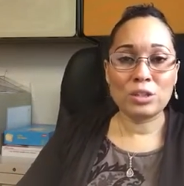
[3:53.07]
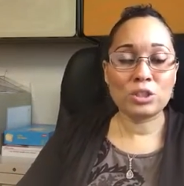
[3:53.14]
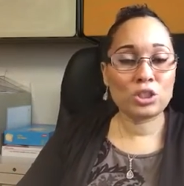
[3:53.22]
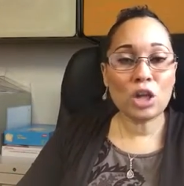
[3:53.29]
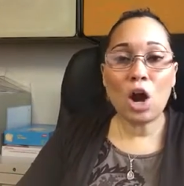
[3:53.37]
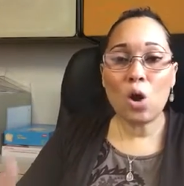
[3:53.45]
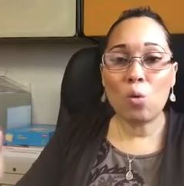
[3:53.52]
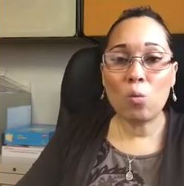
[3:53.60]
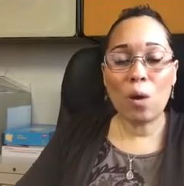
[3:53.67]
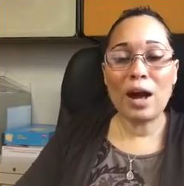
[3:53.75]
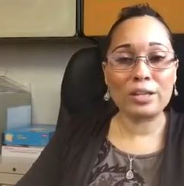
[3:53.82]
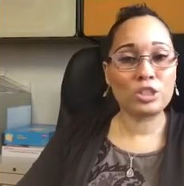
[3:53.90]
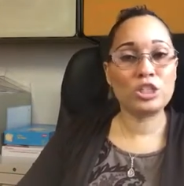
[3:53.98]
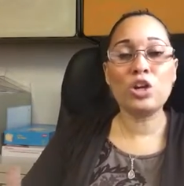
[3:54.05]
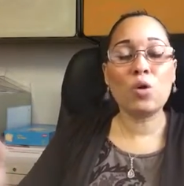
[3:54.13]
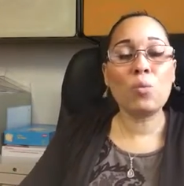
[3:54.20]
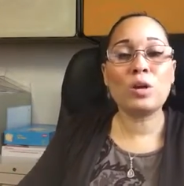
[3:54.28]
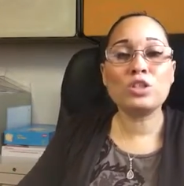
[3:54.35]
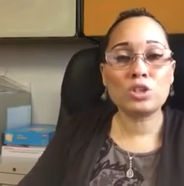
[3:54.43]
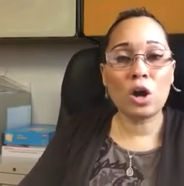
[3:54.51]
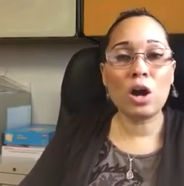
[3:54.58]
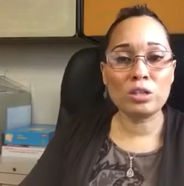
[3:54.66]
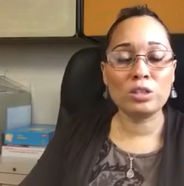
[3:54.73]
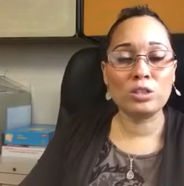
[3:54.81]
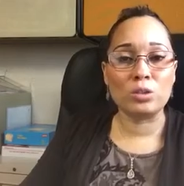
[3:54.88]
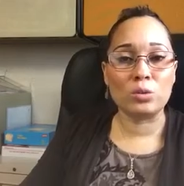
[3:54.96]
So what? She don't want to
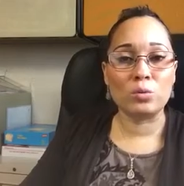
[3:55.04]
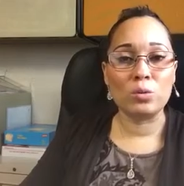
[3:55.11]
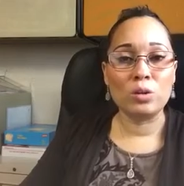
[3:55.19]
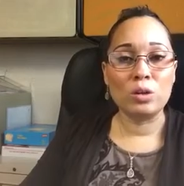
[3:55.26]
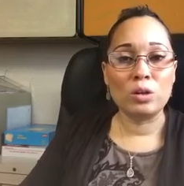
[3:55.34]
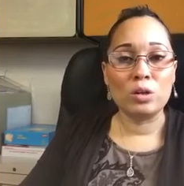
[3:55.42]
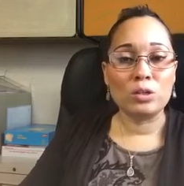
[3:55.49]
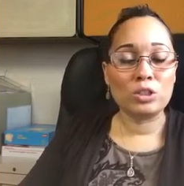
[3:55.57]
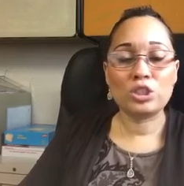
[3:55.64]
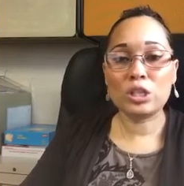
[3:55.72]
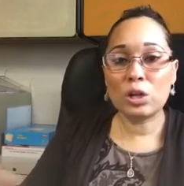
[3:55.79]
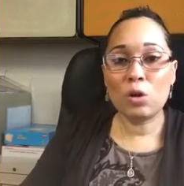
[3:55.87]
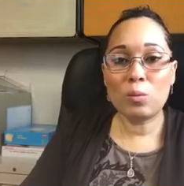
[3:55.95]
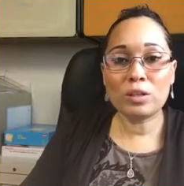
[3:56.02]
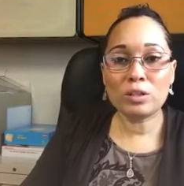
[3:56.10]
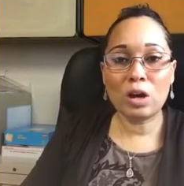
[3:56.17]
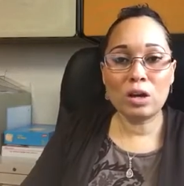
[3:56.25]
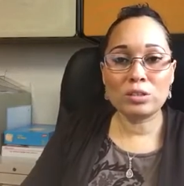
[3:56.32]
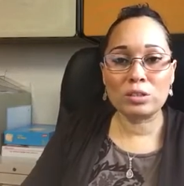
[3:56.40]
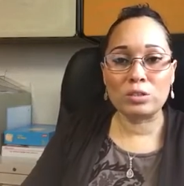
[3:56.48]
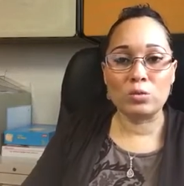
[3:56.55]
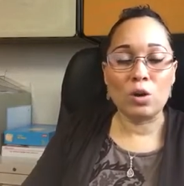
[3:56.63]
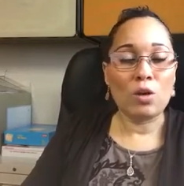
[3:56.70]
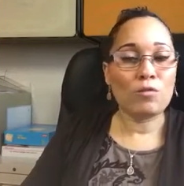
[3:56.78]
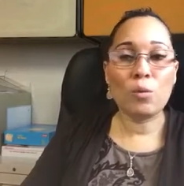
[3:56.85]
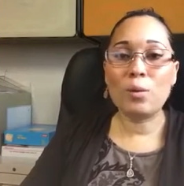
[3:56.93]
talk to you she don't want to talk to you
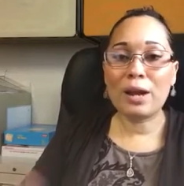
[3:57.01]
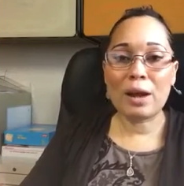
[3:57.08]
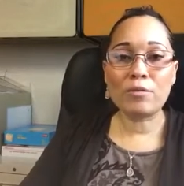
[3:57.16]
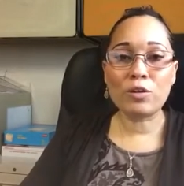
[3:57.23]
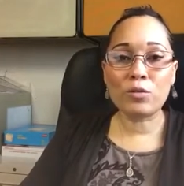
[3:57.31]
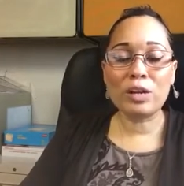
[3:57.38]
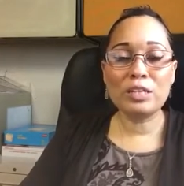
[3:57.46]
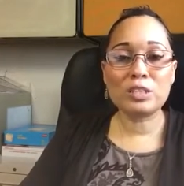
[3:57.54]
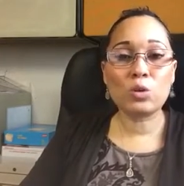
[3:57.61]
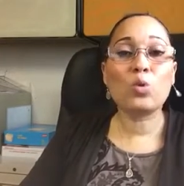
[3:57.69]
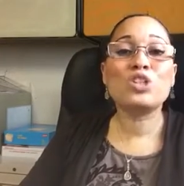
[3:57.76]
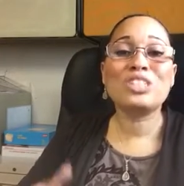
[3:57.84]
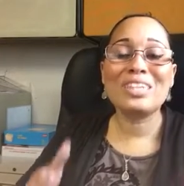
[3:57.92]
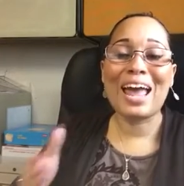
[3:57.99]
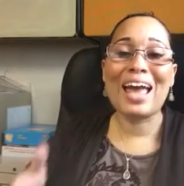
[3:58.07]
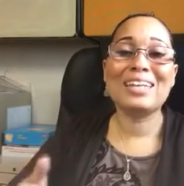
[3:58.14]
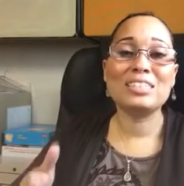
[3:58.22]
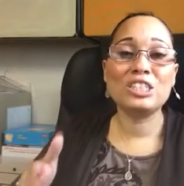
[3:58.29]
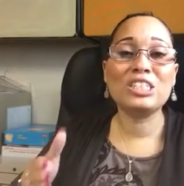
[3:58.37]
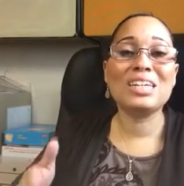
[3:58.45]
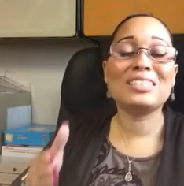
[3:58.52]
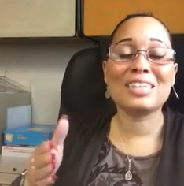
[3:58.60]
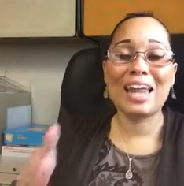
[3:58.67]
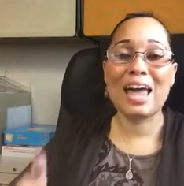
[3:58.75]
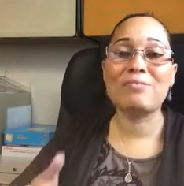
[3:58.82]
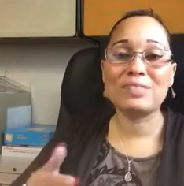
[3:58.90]
for whatever the reason or she has she
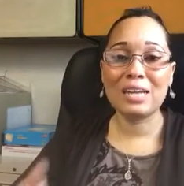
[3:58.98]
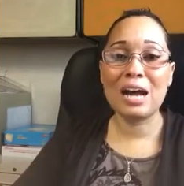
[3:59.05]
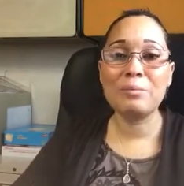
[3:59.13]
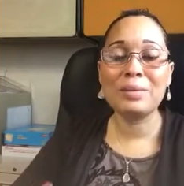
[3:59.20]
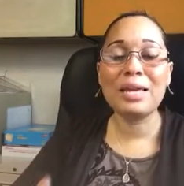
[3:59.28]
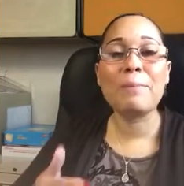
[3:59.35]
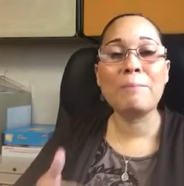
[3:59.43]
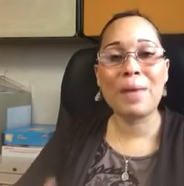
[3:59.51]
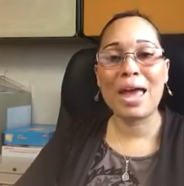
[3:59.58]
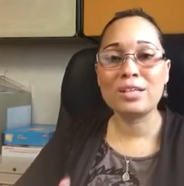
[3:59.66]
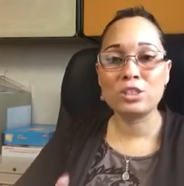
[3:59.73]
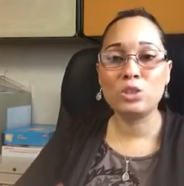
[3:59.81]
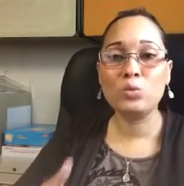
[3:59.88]
doesn't have time to get back